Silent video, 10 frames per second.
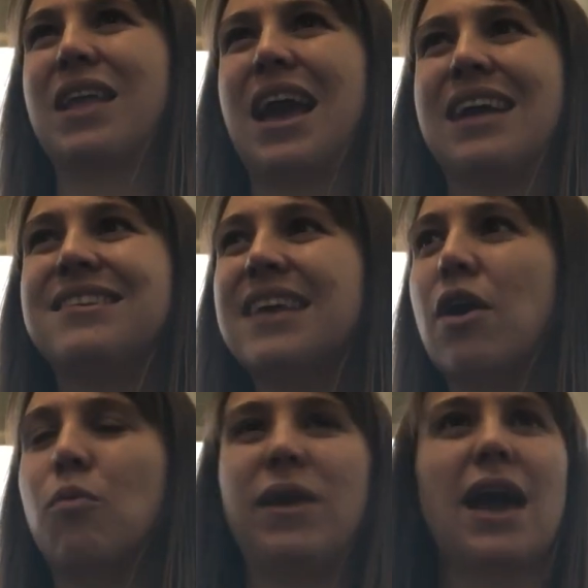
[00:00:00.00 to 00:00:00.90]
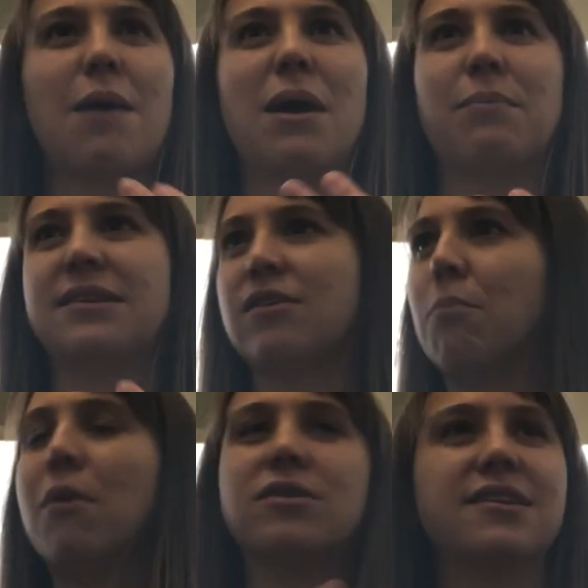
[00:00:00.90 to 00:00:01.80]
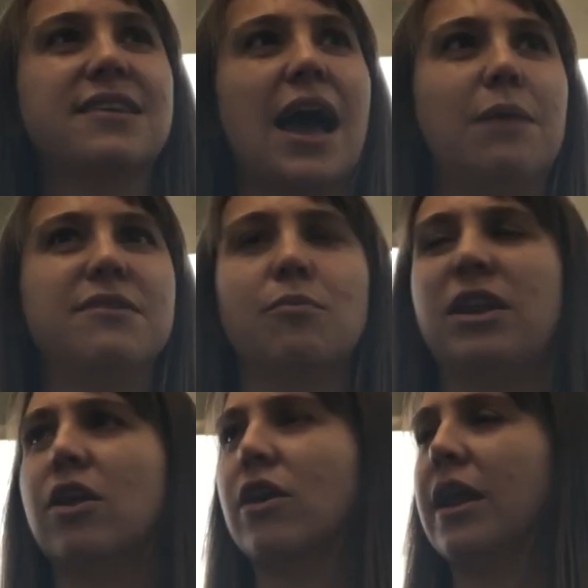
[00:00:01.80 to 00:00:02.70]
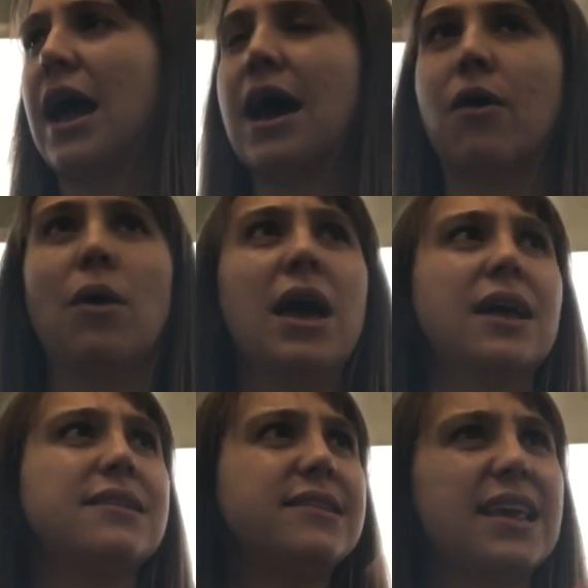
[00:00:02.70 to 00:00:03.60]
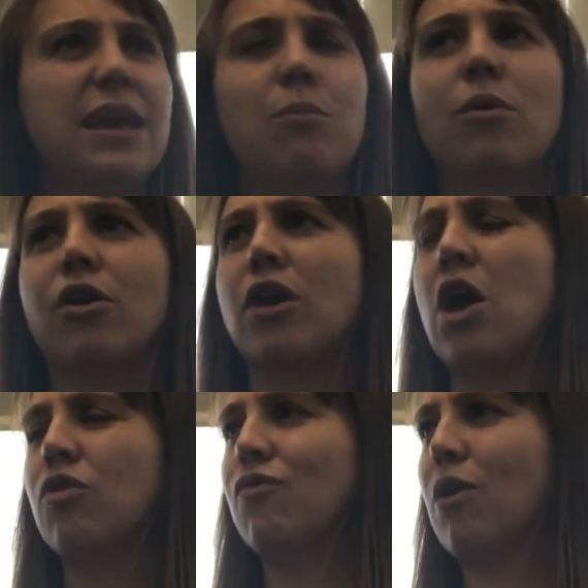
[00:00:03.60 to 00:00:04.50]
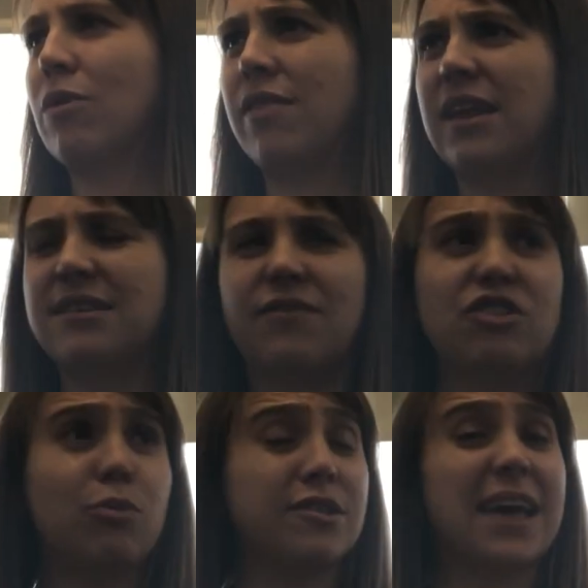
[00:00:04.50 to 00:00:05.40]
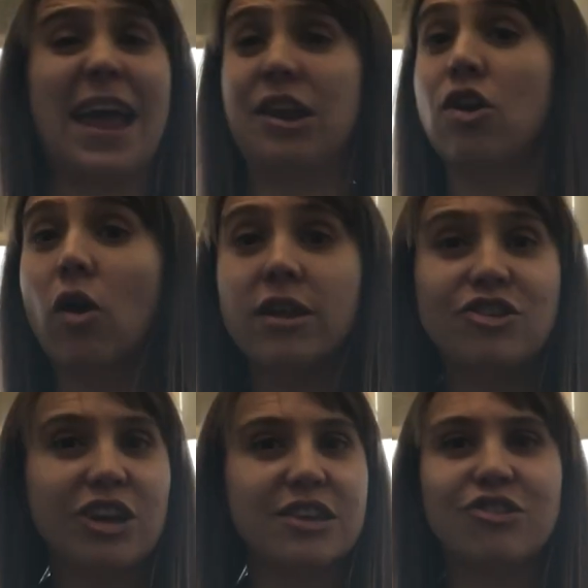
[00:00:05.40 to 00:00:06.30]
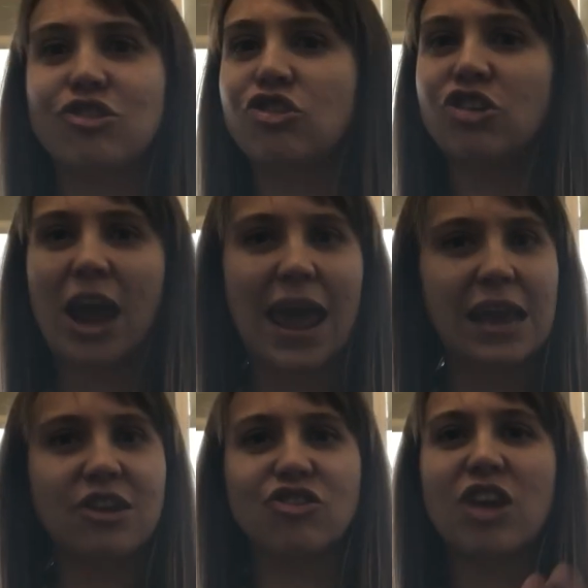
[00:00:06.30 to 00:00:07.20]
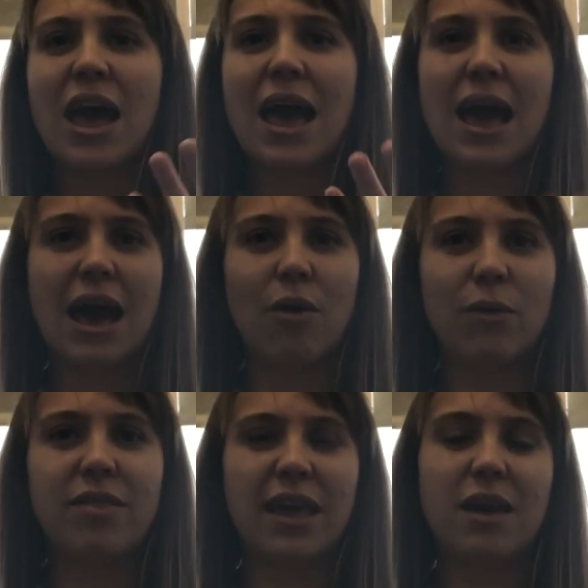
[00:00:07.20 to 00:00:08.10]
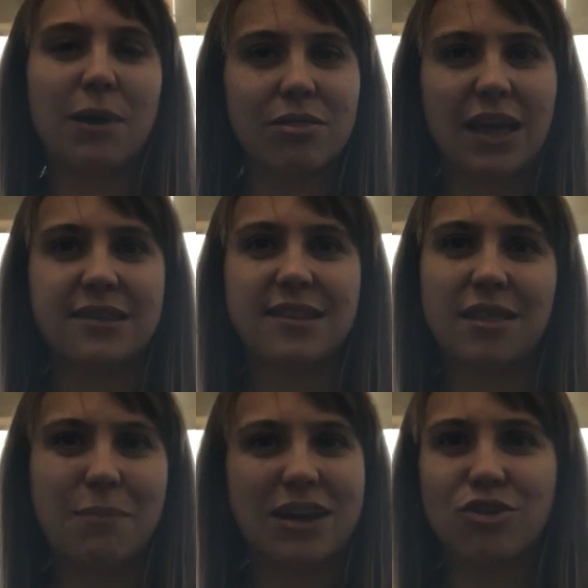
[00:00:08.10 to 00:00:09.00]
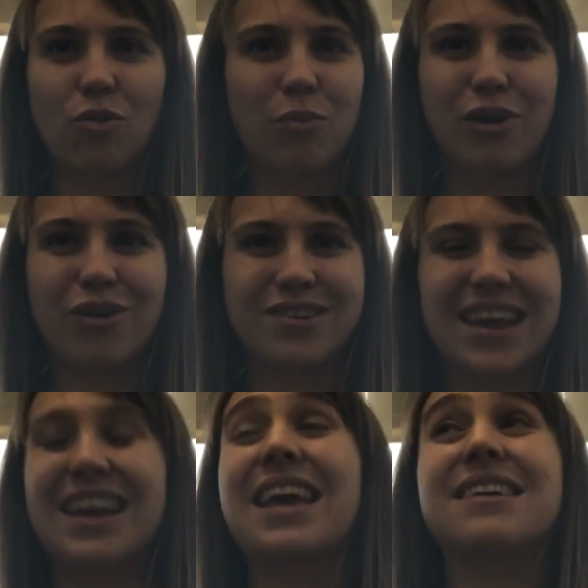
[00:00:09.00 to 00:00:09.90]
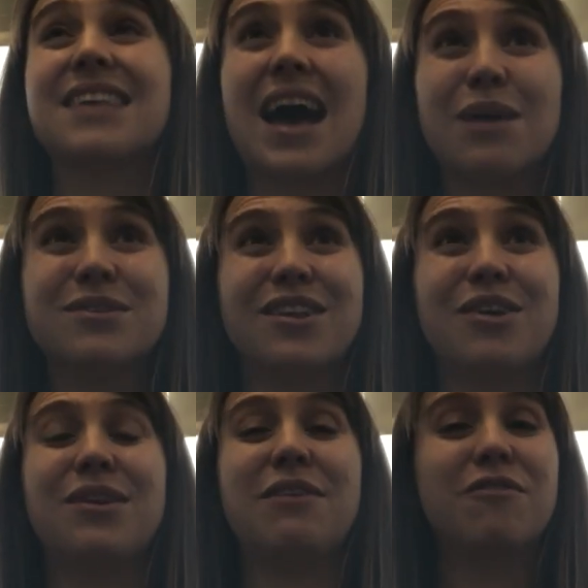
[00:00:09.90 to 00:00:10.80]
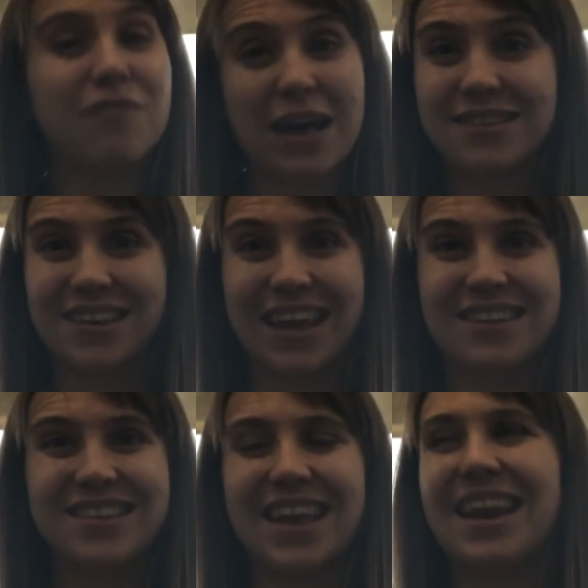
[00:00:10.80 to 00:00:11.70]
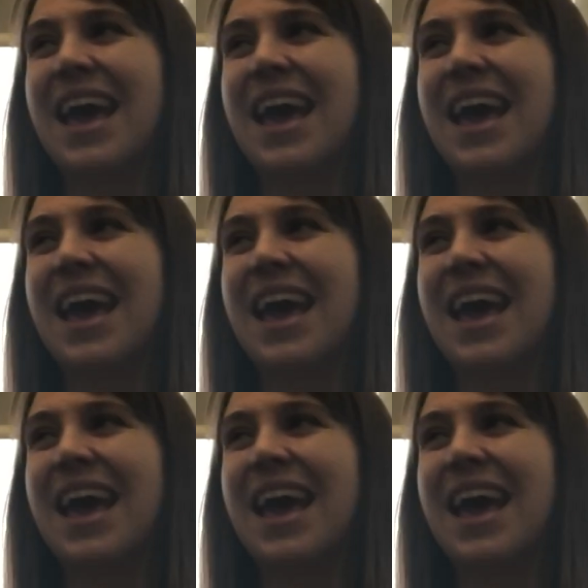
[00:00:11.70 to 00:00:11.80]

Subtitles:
Until we come up until modern times, and we look at how teamwork, the role of the individual, technology has changed how we think about things in the medical world, and it is absolutely fascinating.